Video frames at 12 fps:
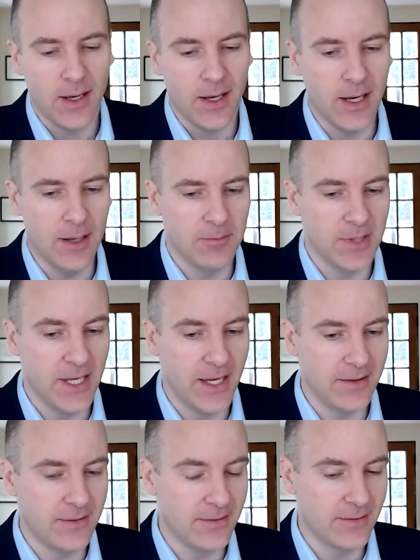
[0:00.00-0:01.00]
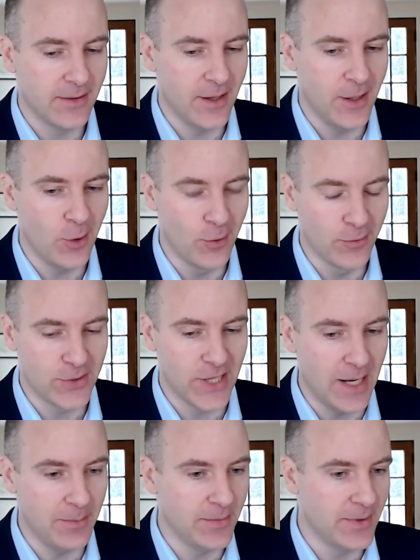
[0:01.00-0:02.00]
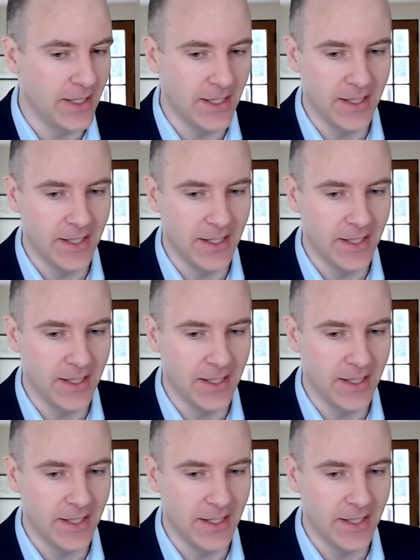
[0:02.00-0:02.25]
They had, over time,